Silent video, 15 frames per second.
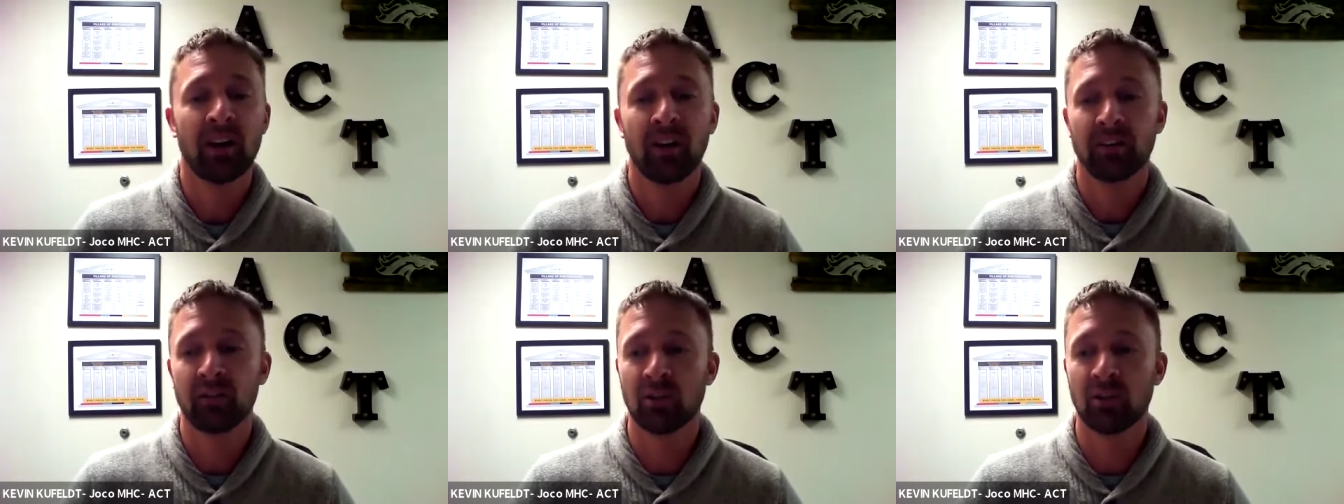
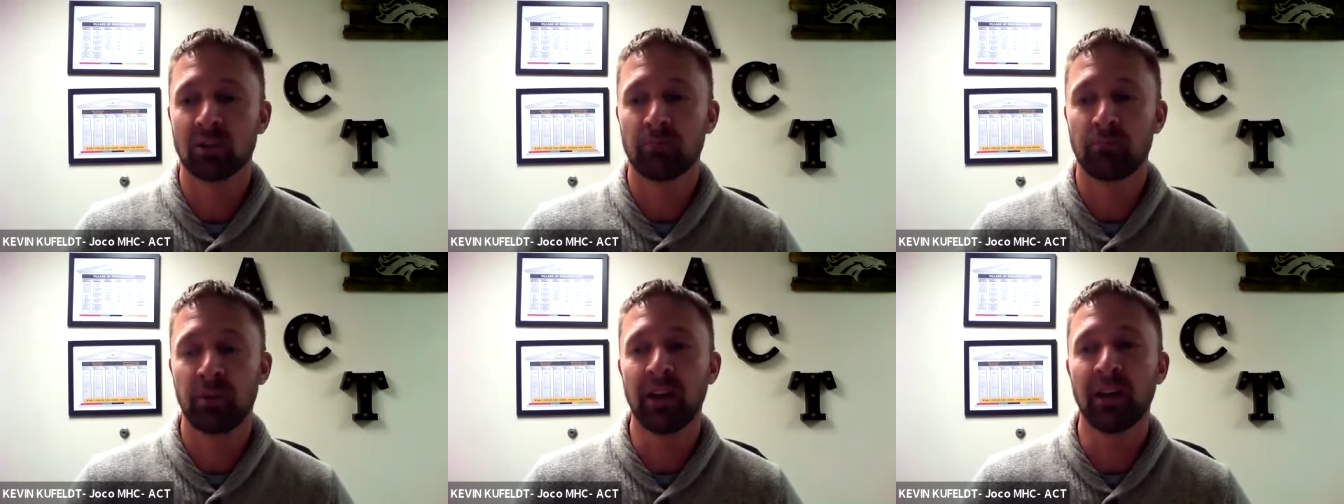So
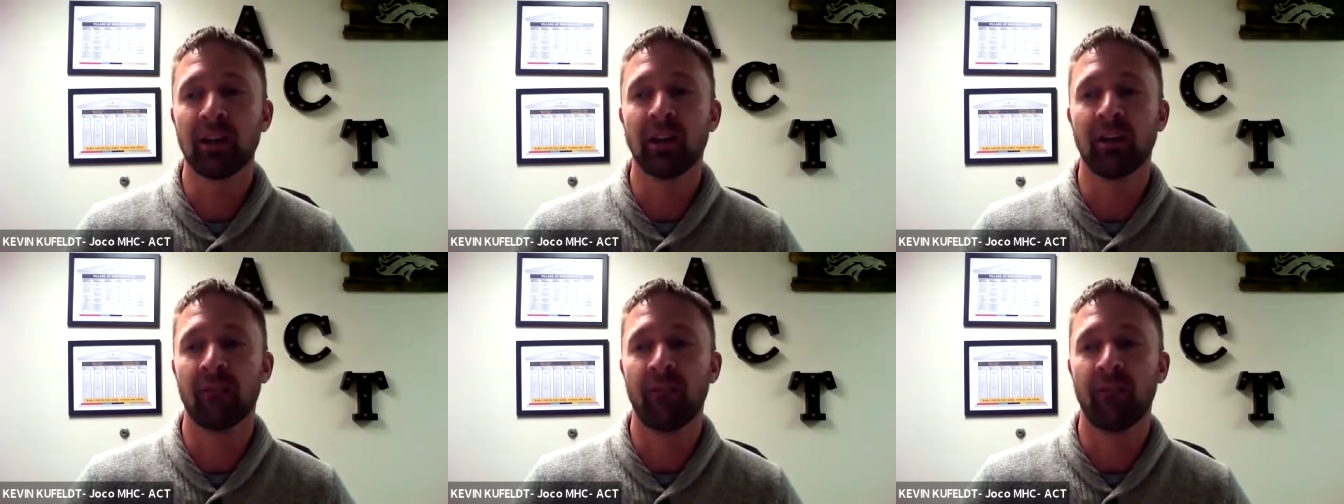just being
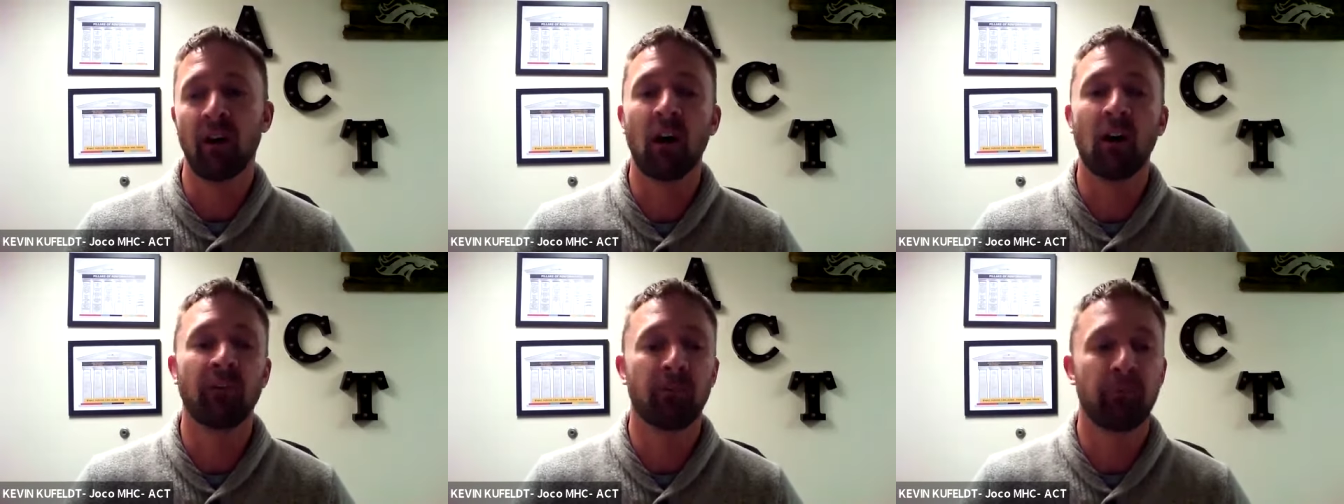an
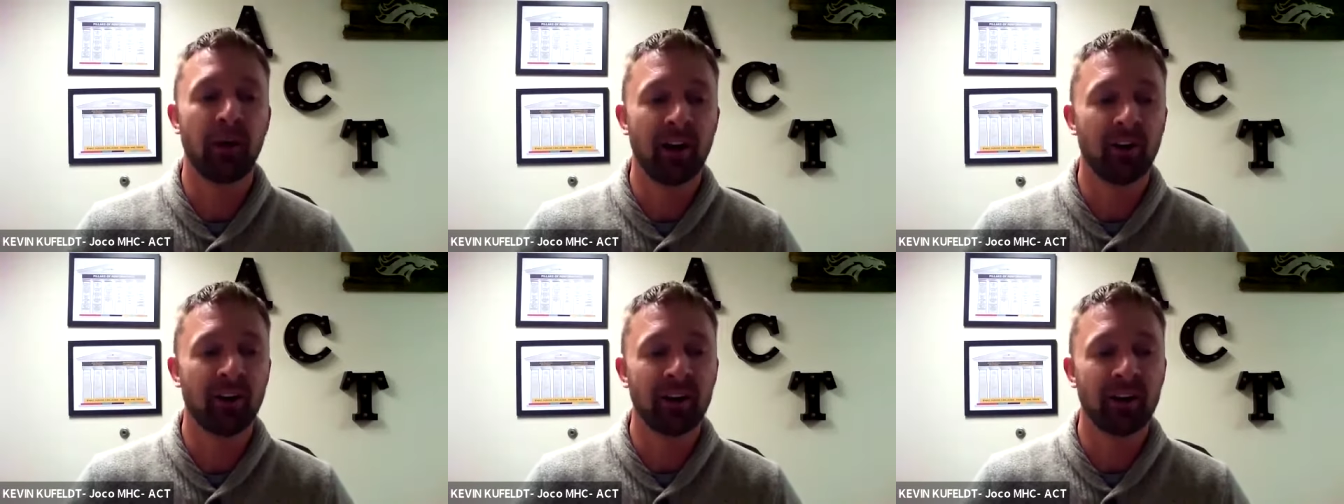involved
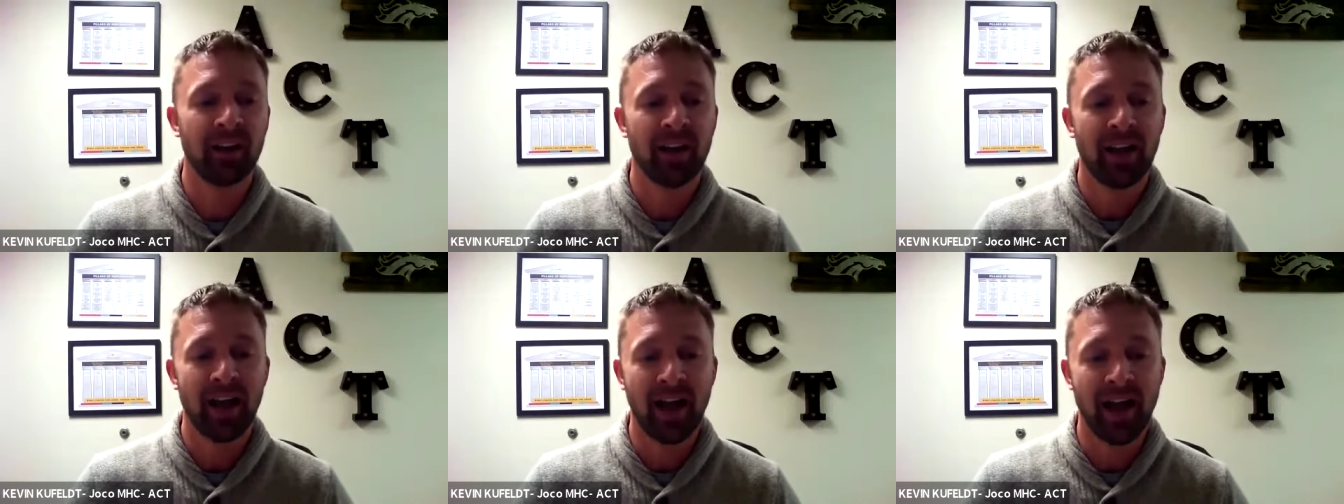parent,
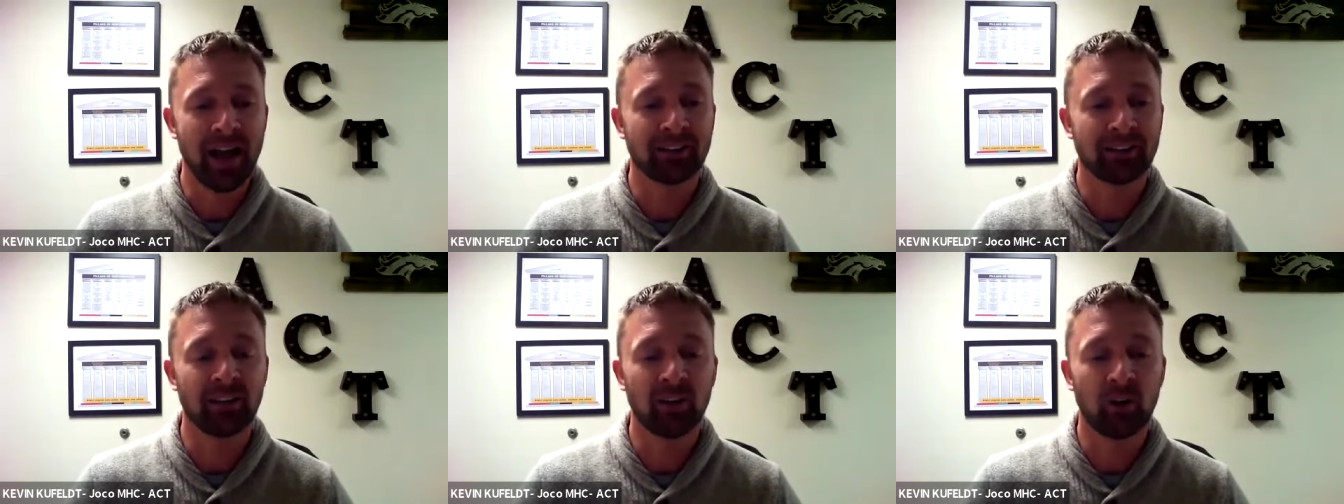
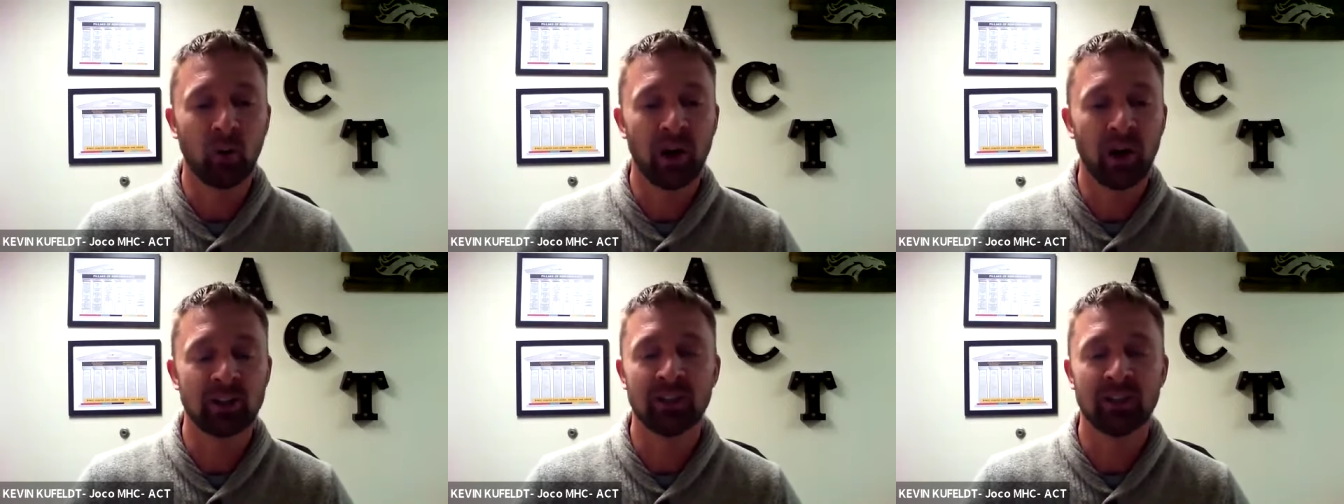asking
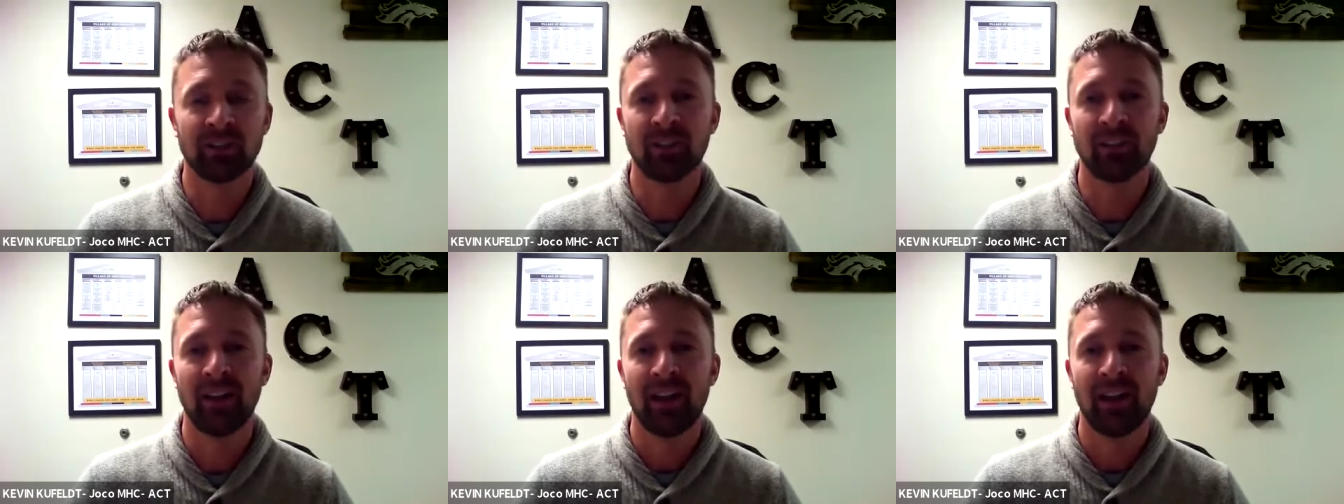questions,
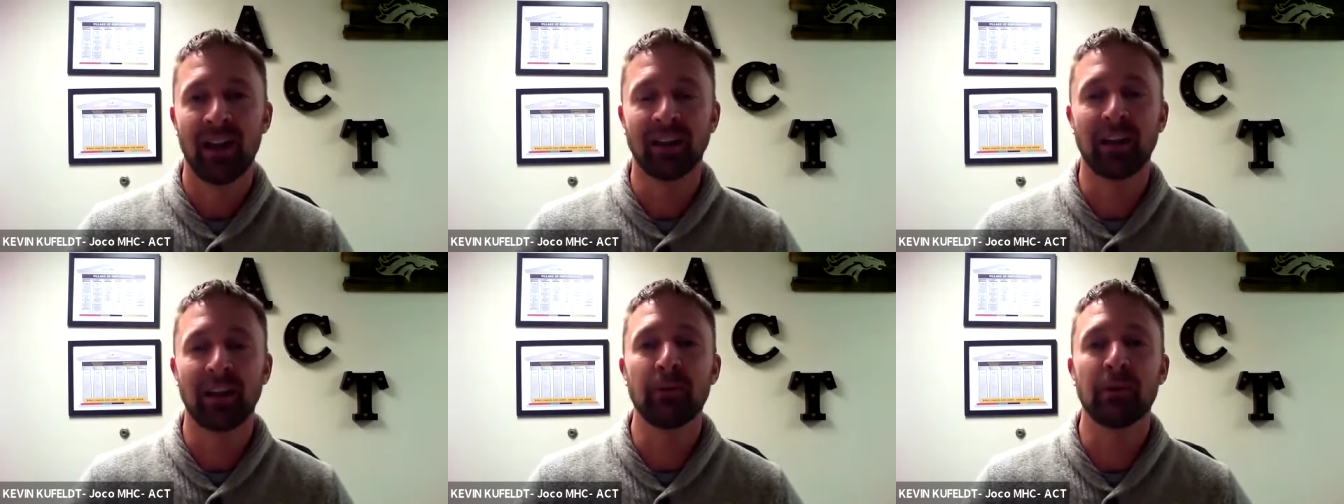and
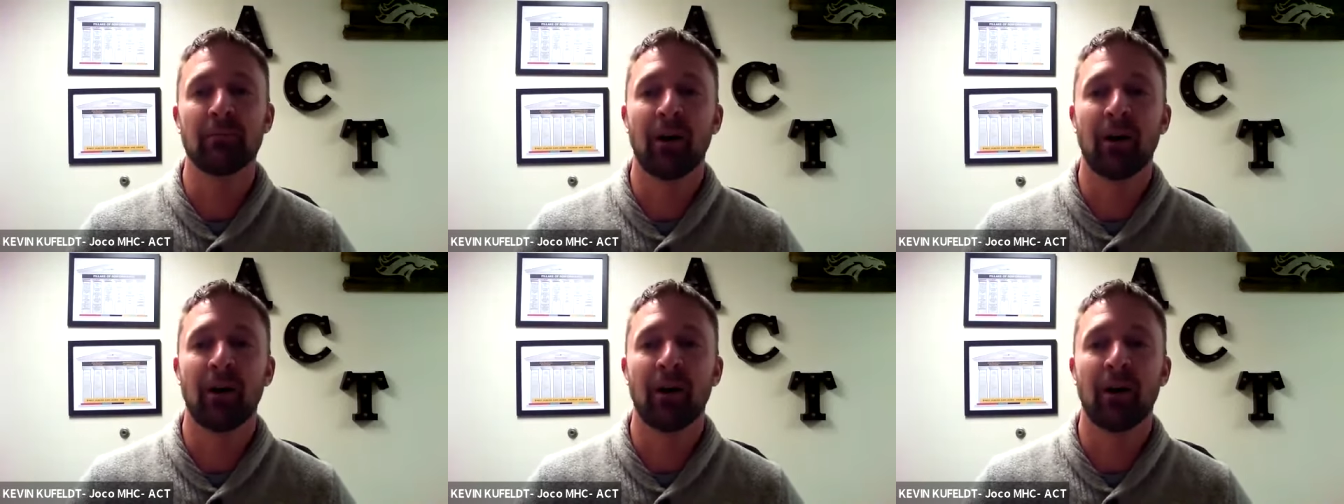and keeping in